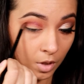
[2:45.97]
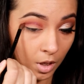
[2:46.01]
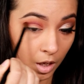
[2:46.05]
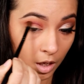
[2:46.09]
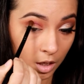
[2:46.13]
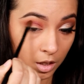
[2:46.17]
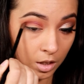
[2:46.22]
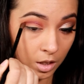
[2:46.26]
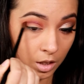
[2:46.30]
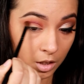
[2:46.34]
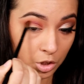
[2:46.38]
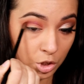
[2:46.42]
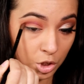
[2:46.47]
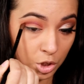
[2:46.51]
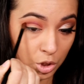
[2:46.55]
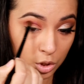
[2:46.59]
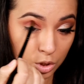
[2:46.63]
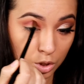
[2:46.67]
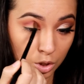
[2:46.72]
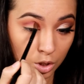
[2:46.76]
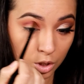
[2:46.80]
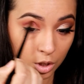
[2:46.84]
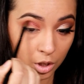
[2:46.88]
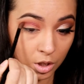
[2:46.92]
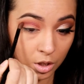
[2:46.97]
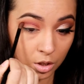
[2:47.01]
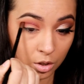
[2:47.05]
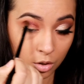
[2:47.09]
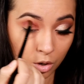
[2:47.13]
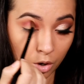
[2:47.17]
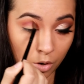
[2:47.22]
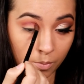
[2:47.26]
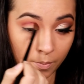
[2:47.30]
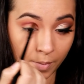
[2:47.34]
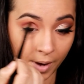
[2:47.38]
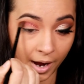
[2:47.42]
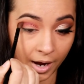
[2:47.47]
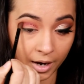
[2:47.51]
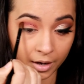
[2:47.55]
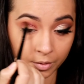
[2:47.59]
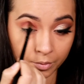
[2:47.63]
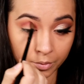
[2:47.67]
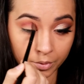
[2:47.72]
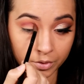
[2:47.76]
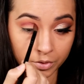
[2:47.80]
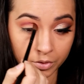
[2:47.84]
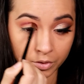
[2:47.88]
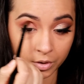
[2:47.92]
and then just go
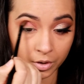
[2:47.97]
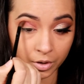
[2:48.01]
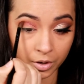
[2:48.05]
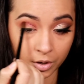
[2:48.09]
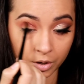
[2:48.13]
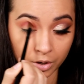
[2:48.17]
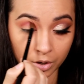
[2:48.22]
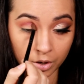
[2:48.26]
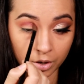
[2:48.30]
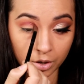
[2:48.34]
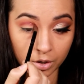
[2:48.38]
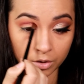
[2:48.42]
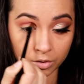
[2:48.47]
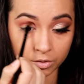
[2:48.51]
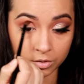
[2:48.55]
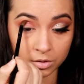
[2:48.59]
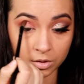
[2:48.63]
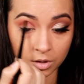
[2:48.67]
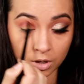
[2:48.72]
back with your